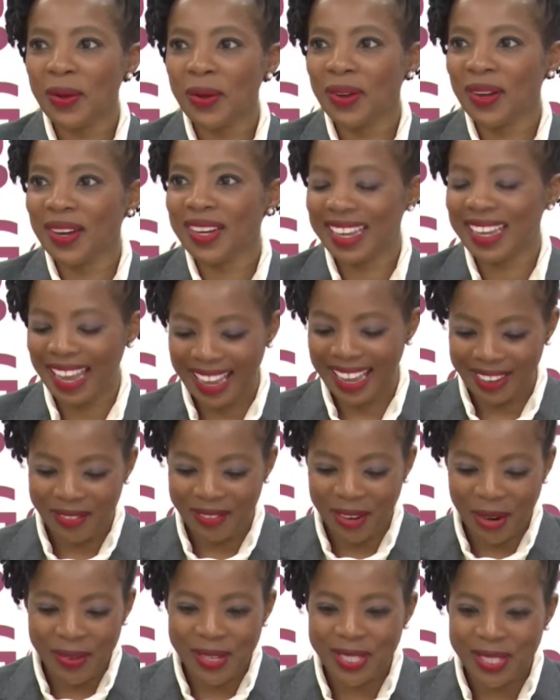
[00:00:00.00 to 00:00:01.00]
Oh,
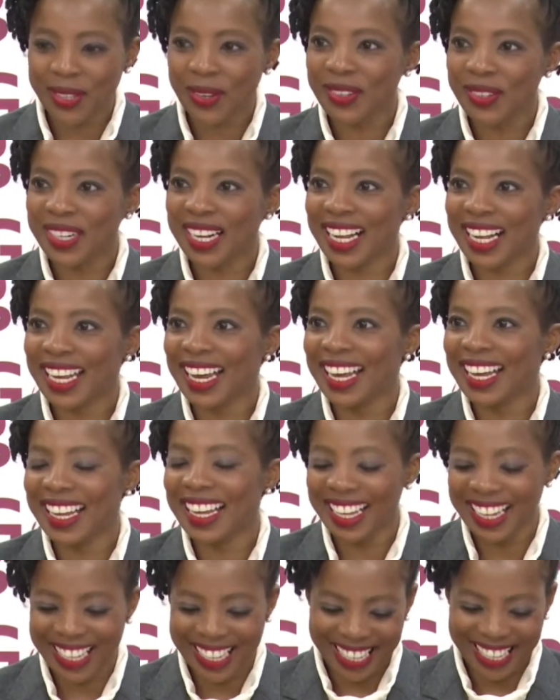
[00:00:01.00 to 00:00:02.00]
okay. We're so
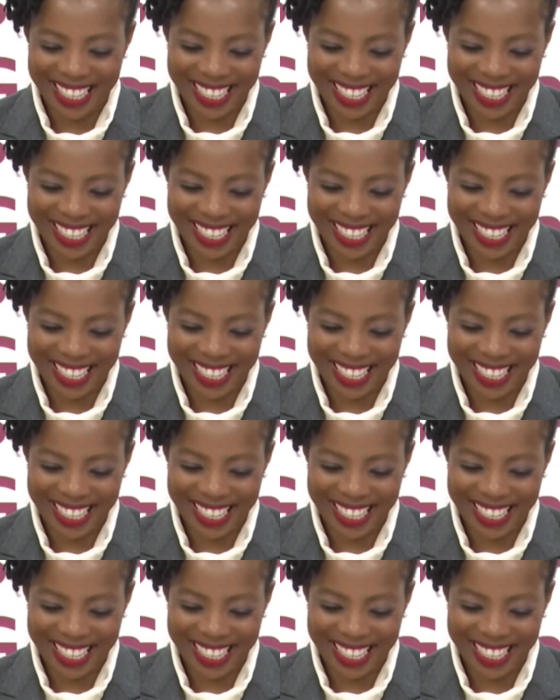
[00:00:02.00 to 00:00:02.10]
clear.